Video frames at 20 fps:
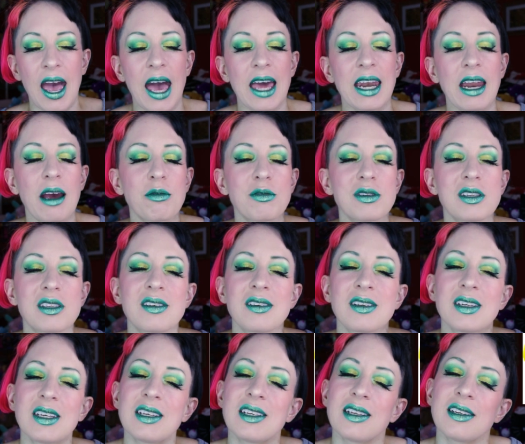And I was
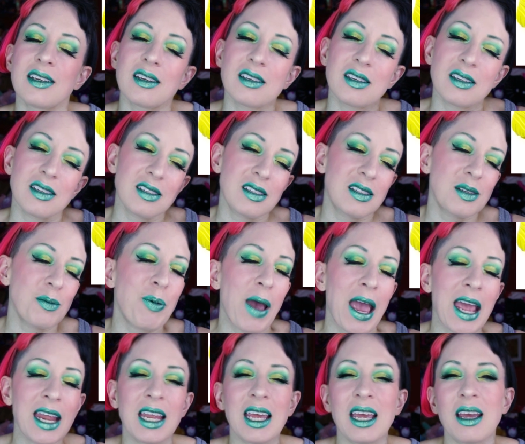
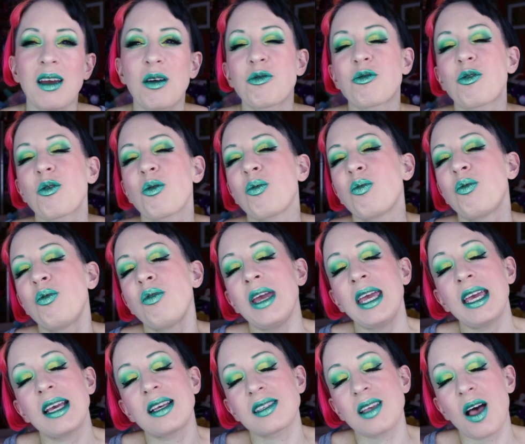debating for
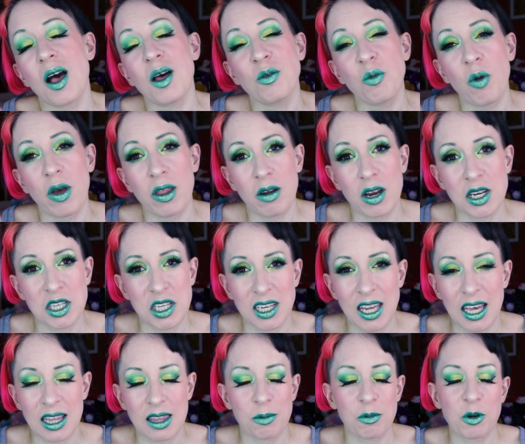weeks on whether I should
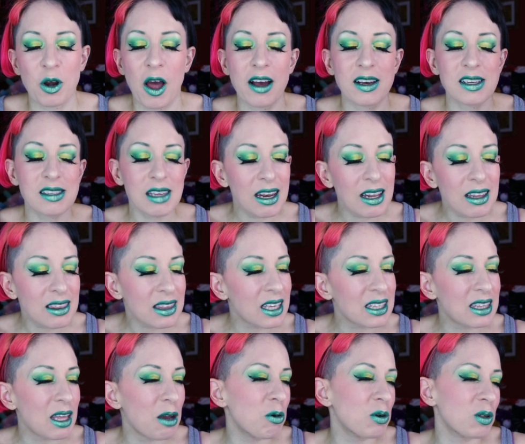get them or not because I didn't
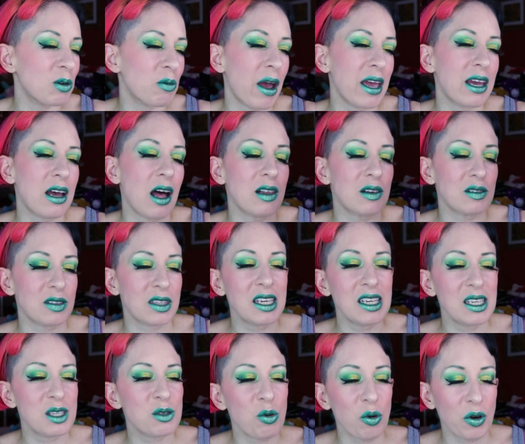think they were the right color.
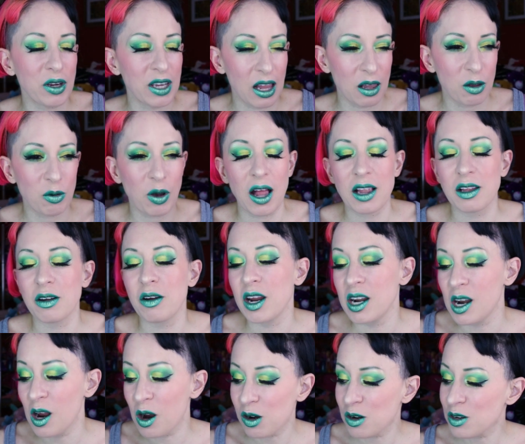These were yellow color
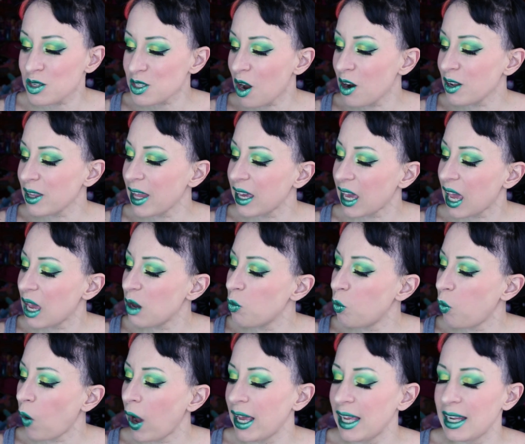and hers are like a
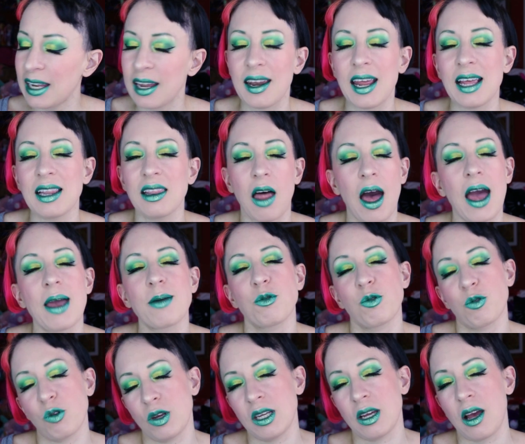white and a lime
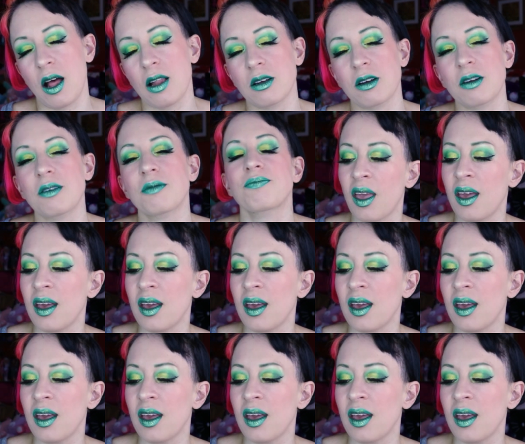green color.